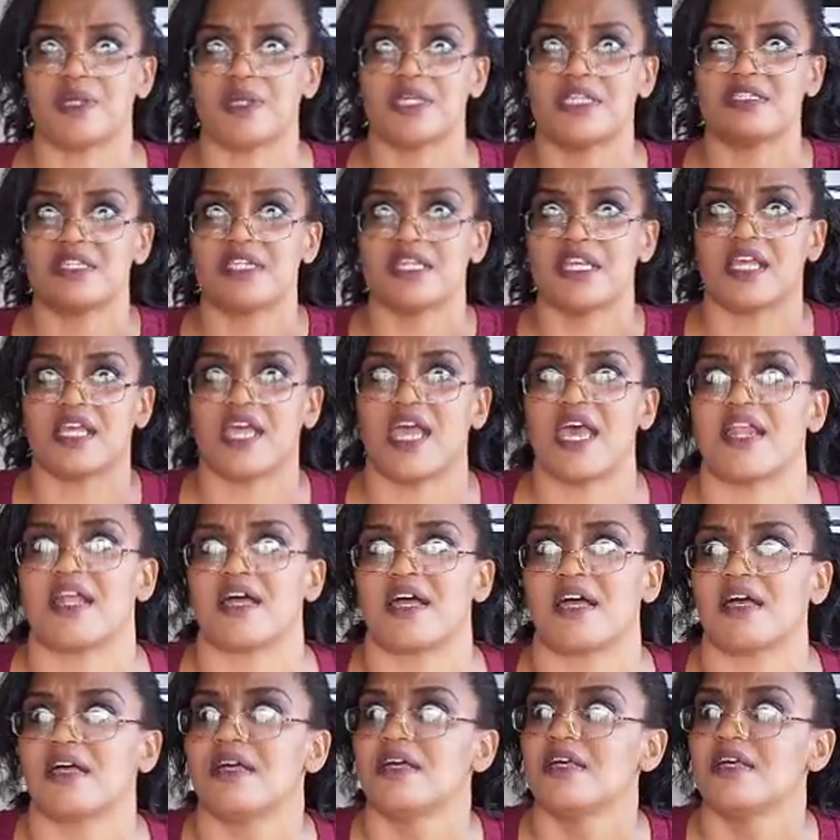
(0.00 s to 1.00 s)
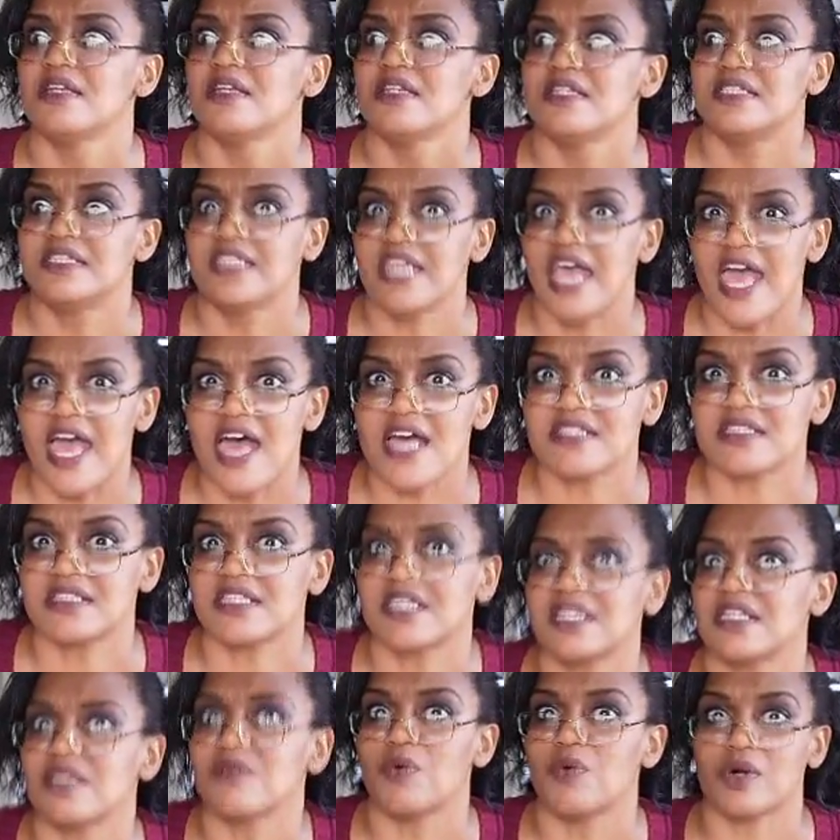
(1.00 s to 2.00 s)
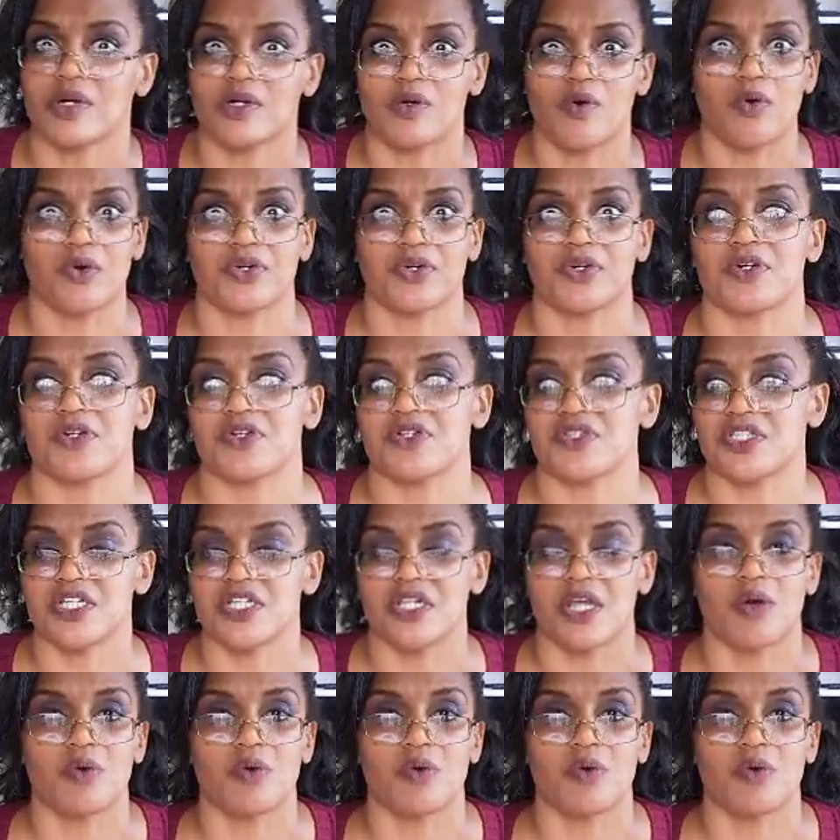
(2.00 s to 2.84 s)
be sitting at a desk, getting work orders,